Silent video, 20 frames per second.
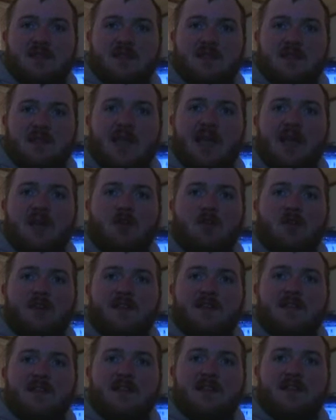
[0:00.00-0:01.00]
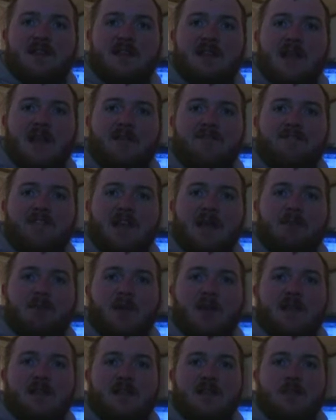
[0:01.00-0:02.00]
down only 6 in halftime
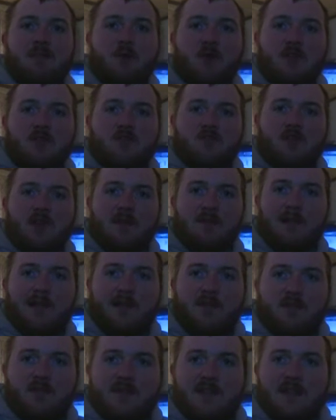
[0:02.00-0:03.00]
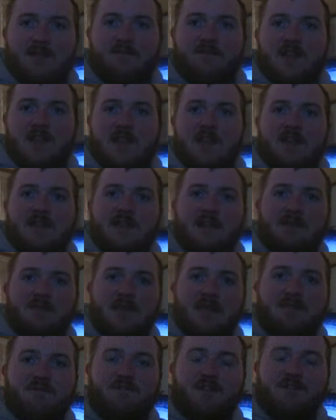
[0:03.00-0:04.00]
break to the Portland Trail Blazers at
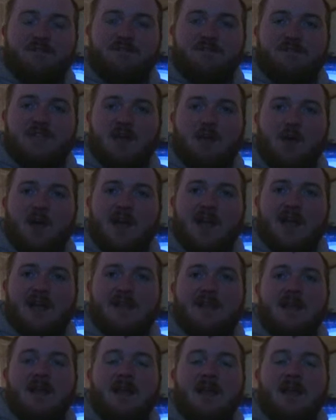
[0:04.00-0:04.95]
57-51.